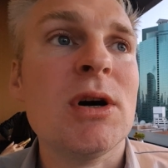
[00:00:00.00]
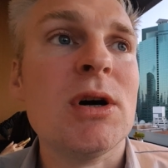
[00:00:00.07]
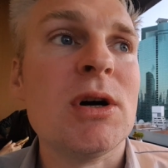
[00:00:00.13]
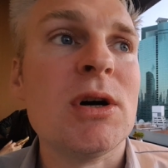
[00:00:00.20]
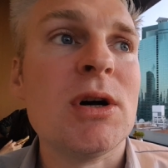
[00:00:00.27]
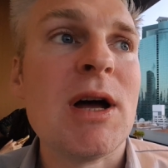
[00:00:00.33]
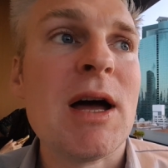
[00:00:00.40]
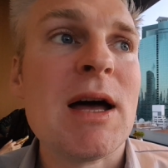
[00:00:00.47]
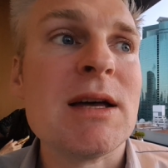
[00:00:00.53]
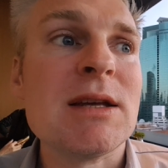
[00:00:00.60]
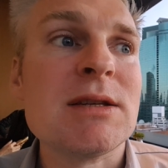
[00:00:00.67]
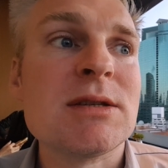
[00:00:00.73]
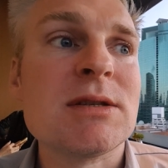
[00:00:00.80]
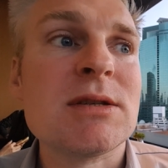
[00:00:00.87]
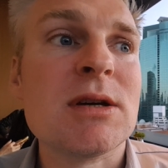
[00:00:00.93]

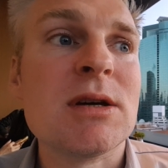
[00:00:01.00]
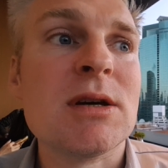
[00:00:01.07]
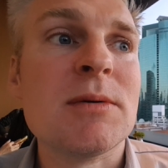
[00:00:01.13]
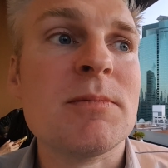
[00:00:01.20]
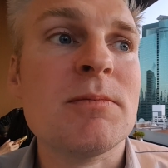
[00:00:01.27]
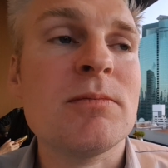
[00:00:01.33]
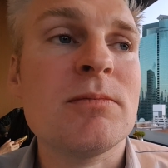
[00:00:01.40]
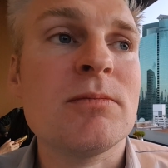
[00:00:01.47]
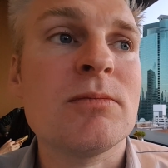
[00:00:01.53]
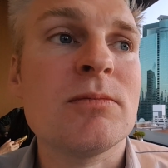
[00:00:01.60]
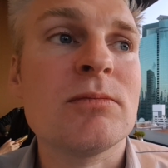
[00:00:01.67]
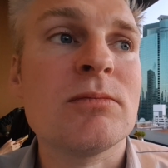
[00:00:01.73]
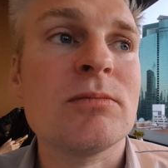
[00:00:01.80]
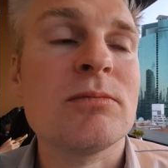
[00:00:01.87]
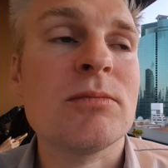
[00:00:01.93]
has um,
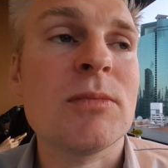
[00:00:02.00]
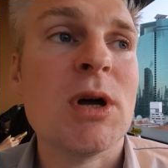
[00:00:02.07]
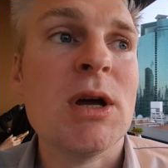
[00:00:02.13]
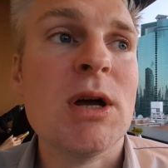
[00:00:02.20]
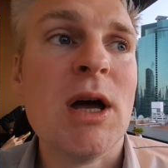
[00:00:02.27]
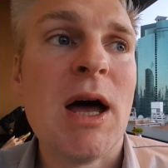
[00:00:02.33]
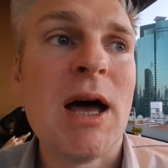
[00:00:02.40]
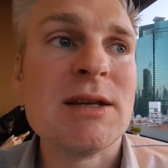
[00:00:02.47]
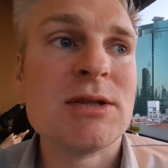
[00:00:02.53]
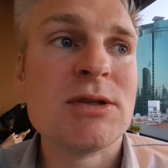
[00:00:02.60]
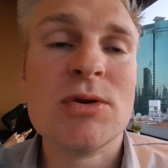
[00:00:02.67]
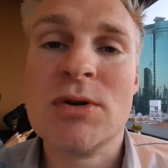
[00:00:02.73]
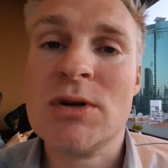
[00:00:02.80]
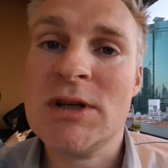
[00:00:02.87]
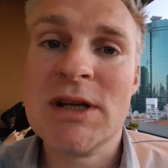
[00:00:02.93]
has
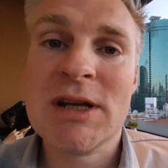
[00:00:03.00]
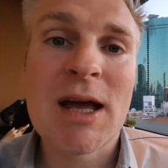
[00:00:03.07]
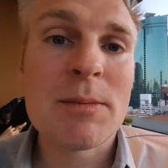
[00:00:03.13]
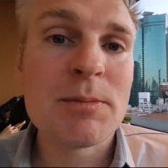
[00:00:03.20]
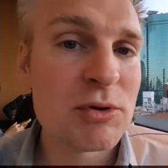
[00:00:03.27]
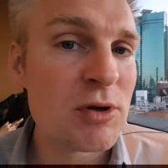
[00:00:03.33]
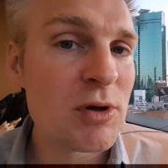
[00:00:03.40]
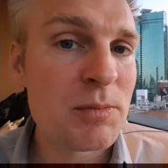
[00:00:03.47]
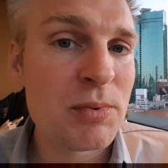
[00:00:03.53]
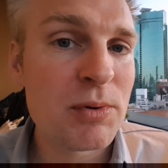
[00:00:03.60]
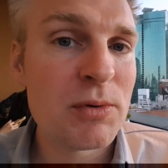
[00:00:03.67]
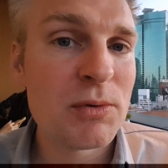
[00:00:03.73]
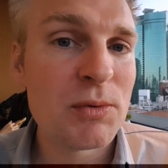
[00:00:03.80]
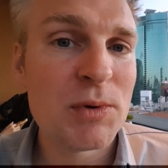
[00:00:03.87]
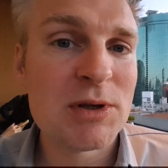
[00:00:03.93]
certainly kept up
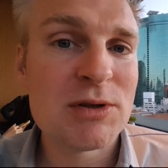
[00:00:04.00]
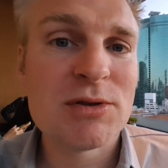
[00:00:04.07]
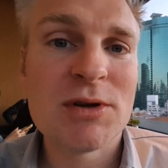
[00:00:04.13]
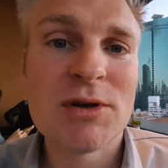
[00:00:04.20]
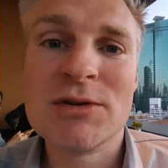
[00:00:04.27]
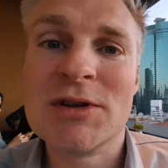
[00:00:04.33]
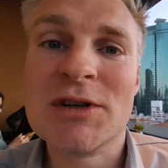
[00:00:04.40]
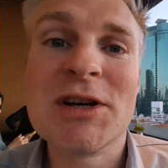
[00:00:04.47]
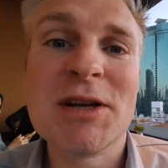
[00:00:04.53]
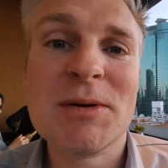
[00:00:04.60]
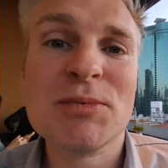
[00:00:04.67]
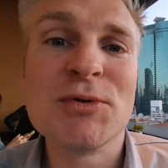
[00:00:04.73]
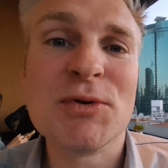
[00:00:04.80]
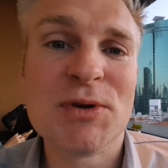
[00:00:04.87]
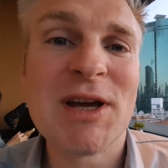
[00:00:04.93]
with uh, the
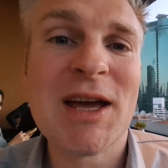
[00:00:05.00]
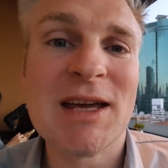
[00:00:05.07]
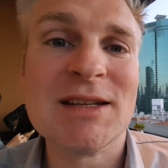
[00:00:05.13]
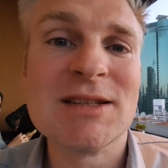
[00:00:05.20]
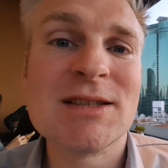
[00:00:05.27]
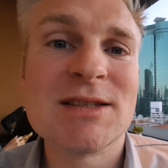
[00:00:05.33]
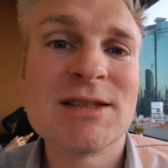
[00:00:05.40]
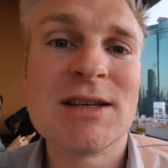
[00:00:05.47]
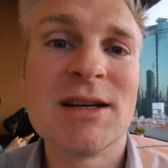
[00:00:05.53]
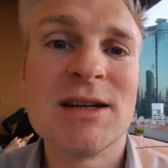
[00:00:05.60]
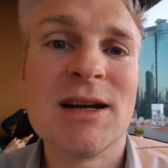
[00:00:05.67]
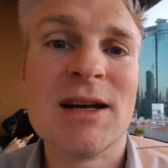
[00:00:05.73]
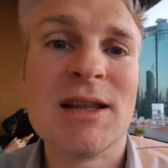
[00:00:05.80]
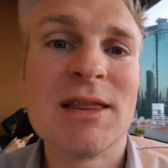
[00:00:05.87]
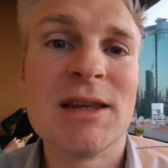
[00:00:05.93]
crypto gains.
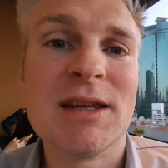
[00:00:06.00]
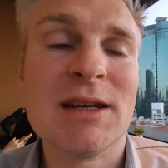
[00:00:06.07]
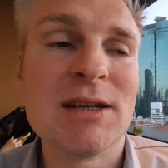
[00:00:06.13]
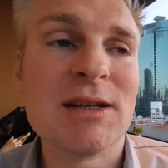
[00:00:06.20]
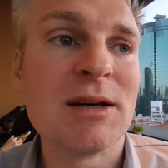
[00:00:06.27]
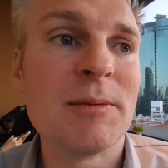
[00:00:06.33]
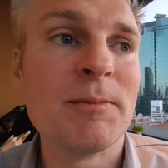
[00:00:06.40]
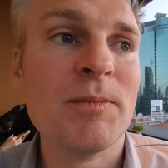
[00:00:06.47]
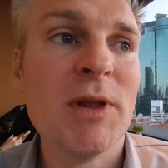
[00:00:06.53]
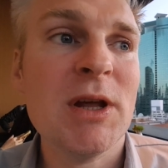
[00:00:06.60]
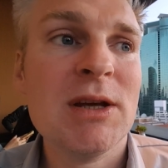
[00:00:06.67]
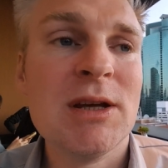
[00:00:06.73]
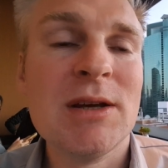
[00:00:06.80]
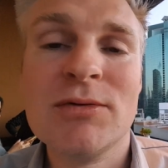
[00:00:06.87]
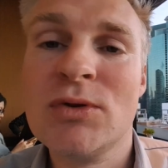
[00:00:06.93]
Uh, I think um,
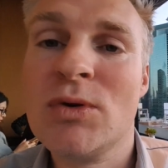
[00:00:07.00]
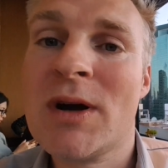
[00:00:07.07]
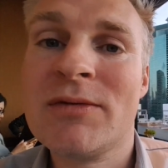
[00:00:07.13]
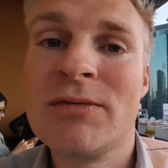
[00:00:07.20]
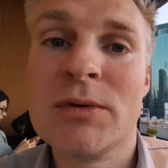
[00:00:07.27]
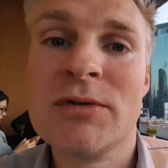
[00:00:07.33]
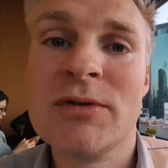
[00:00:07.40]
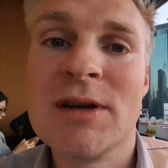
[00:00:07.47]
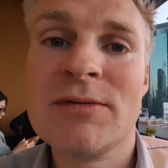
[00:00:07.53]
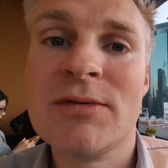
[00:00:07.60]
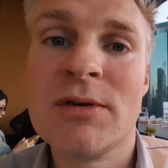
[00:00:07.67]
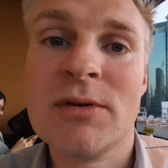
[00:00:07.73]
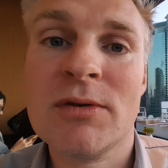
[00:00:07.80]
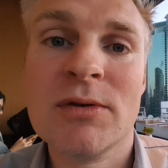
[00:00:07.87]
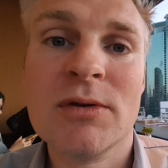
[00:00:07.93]
even though I was
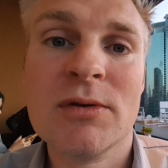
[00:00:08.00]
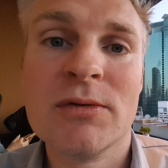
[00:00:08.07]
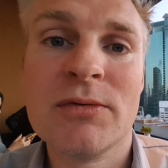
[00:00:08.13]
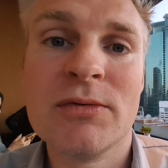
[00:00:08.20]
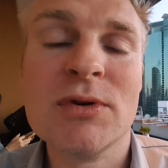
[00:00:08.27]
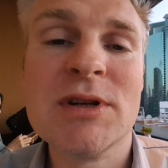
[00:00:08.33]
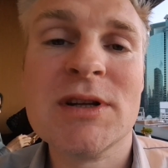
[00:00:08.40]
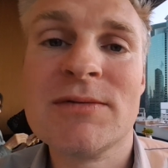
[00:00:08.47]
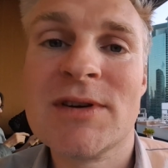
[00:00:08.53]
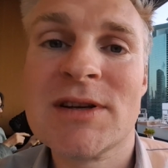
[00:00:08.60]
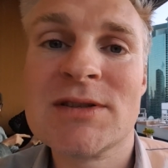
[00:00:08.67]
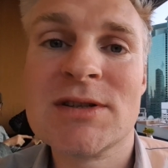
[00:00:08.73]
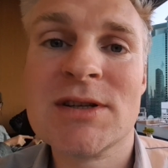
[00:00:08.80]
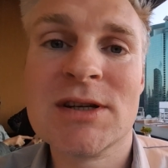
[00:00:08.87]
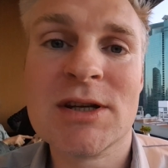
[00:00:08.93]
never fully
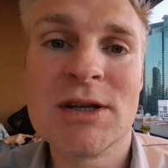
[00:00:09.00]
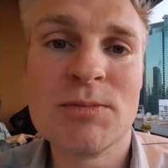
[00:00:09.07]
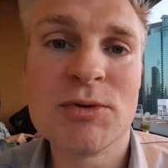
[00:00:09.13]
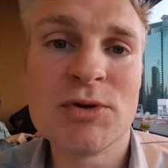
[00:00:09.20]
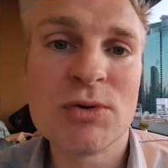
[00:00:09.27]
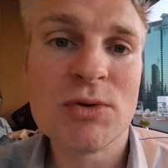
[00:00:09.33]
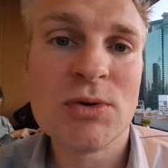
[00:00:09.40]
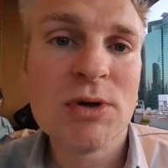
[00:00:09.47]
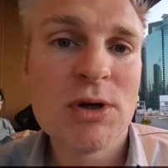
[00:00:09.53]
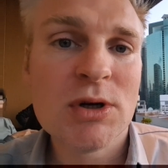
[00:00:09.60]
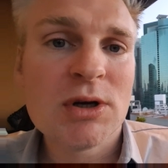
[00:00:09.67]
investing crypto,